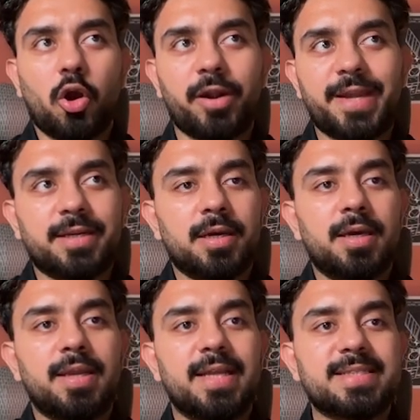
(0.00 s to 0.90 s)
All right.
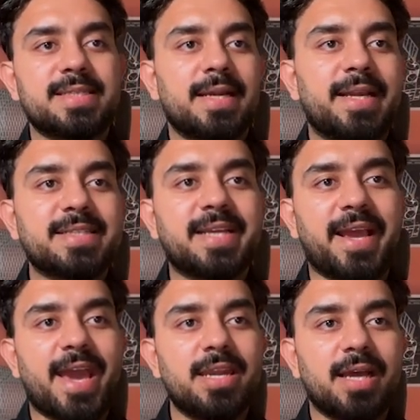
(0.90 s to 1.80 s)
Let's test it
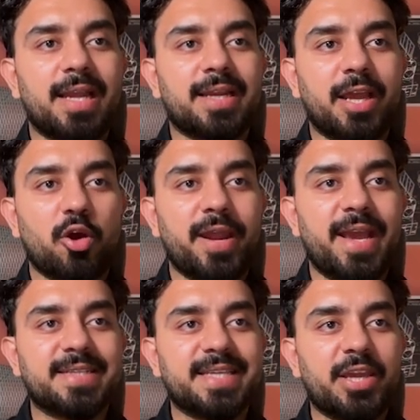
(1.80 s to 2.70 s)
again. I'll click on
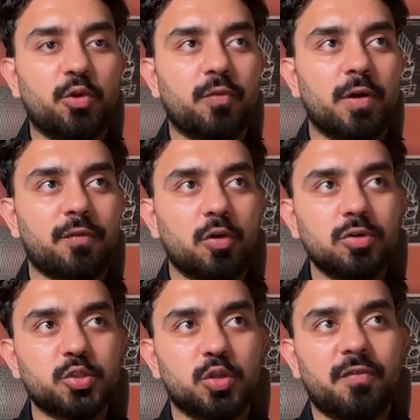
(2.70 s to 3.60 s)
execute
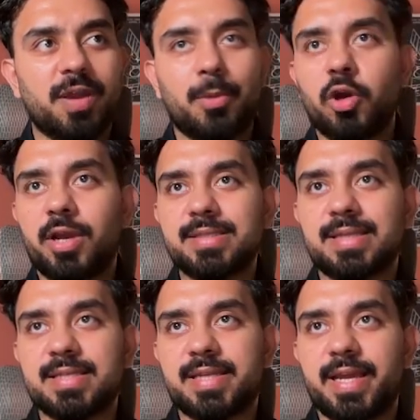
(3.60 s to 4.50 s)
workflow. So the webhook is
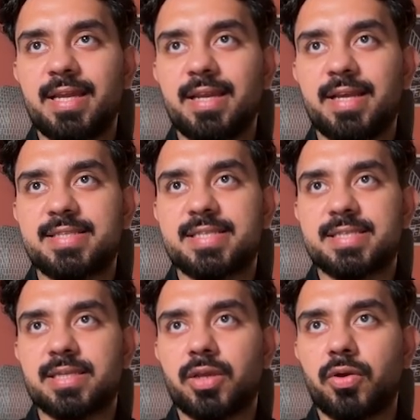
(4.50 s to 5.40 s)
listening.
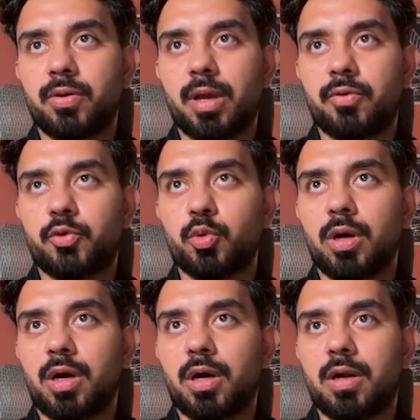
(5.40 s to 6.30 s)
Let's go down
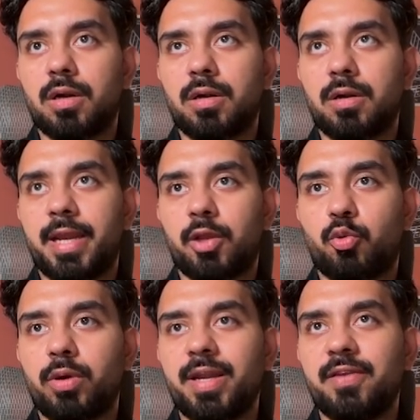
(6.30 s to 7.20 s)
to our
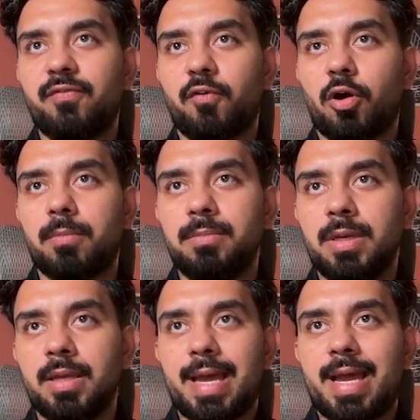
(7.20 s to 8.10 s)
inquiry form,
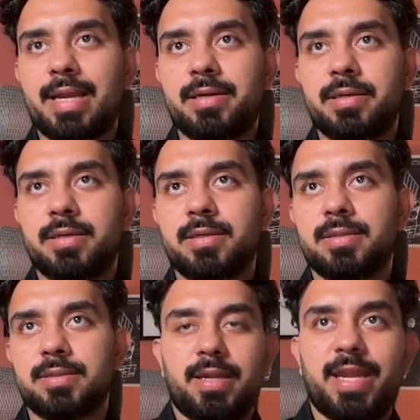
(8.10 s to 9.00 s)
add
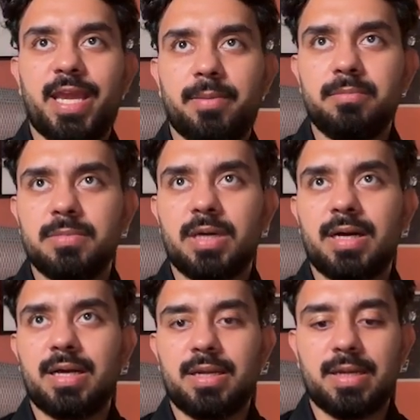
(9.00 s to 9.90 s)
a name.
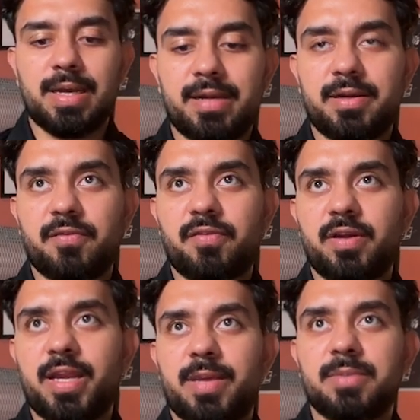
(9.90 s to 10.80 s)
I'll a
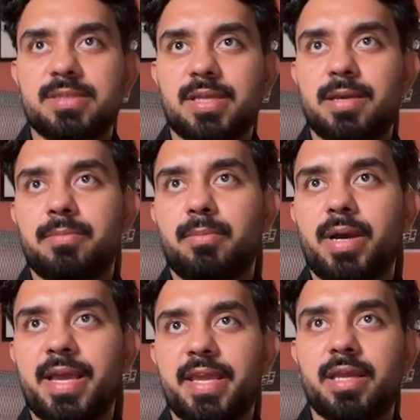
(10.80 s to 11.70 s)
different name this time.
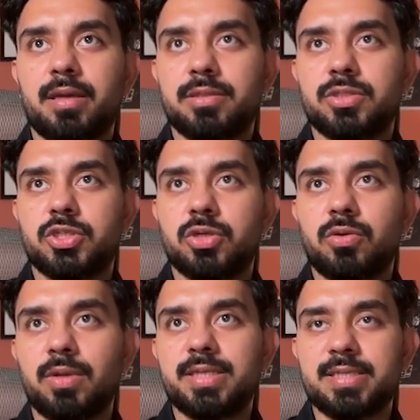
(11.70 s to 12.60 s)
Mike
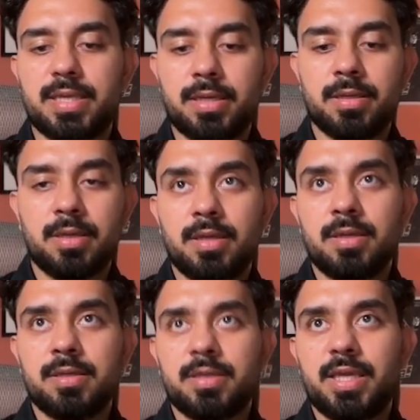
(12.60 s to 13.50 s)
Joe, let's say.
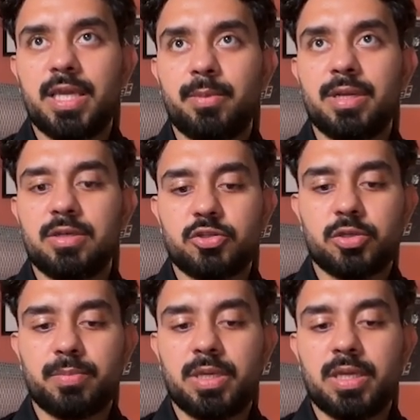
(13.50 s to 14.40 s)
Email
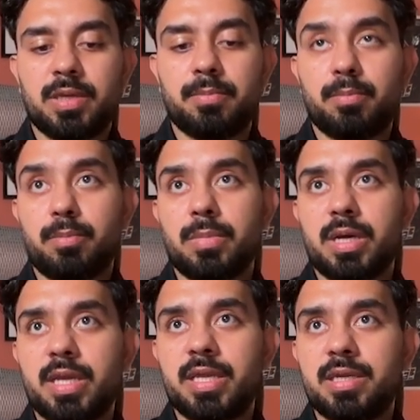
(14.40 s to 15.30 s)
should be
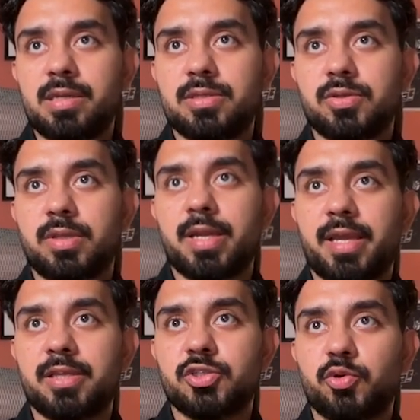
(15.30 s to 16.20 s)
mine so that I
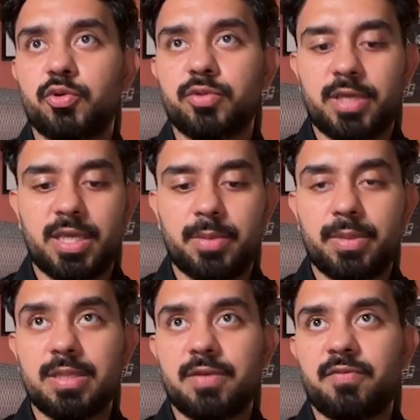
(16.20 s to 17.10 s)
can show you the
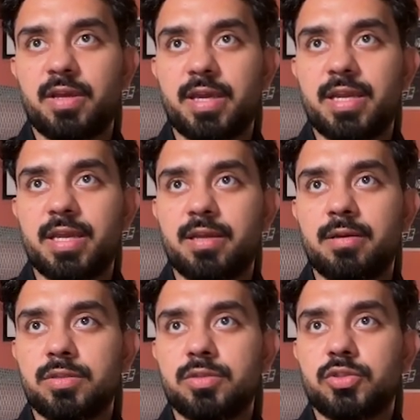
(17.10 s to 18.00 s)
email that we are getting.
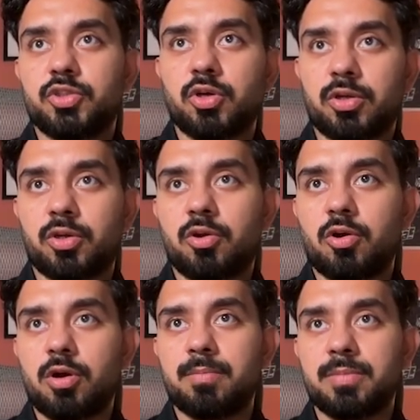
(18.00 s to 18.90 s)

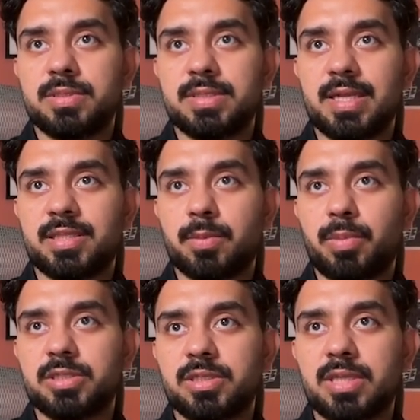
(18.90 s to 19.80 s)
.com, select the
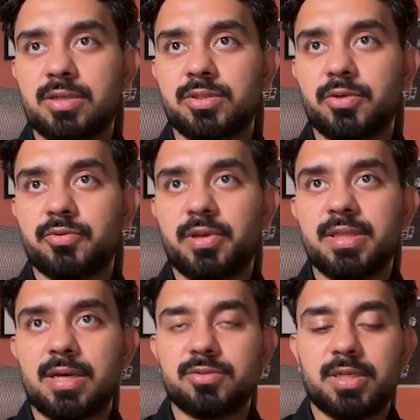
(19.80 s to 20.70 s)
budget 1000 to
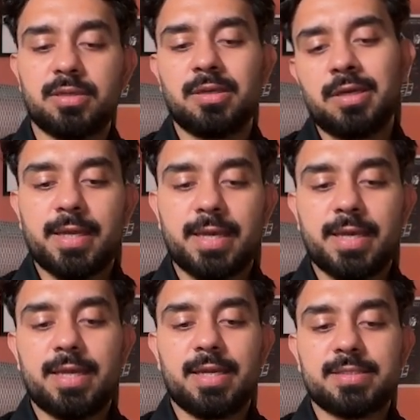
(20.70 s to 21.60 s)
3000.
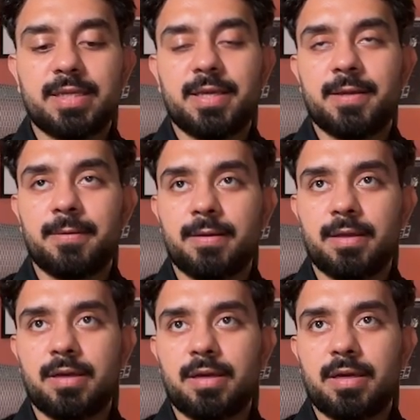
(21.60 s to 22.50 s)
And let's say
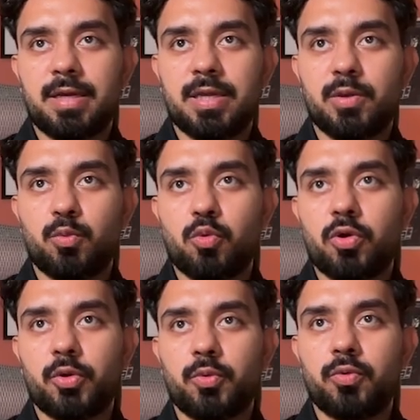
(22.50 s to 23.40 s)
I
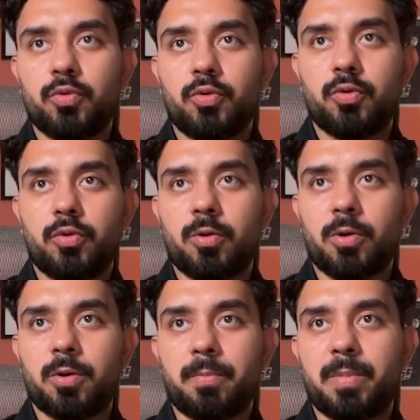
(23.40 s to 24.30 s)
want to
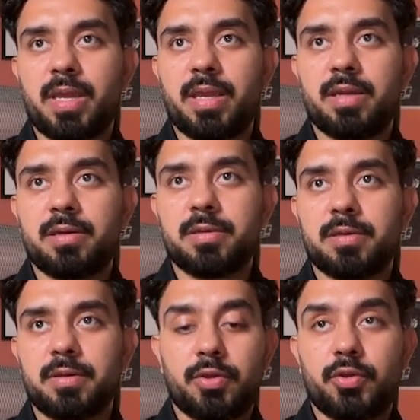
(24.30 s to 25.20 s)
automate
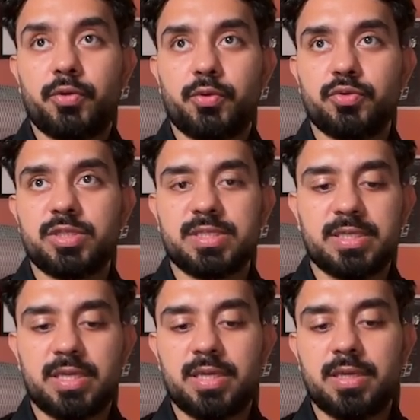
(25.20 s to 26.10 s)

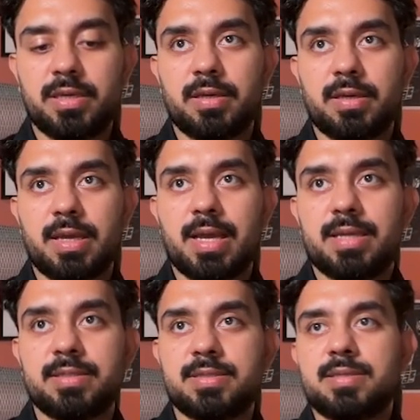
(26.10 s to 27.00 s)
UGC
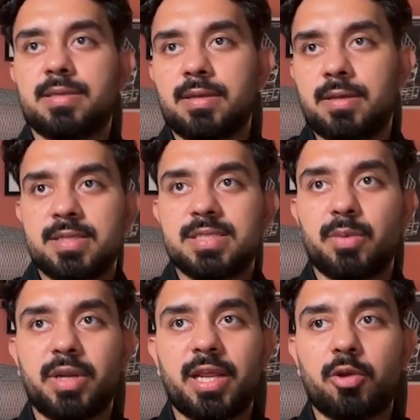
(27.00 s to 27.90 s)
ads.
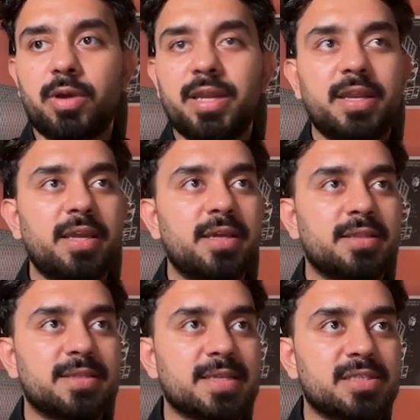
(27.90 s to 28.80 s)
Submit inquiry.
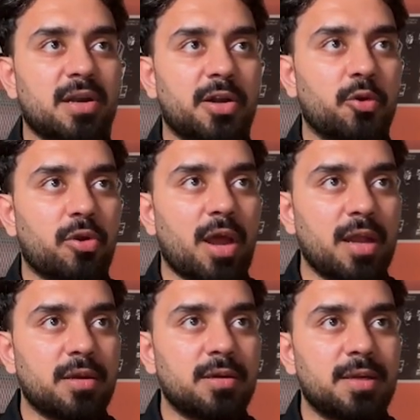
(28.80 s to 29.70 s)
This has started to
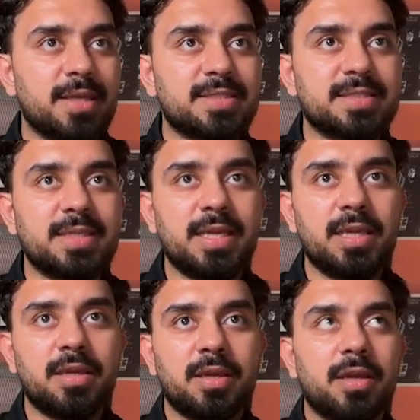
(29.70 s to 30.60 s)
run. Let's
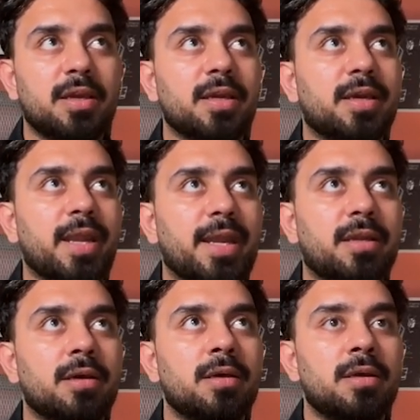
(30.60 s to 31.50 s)
see. Great.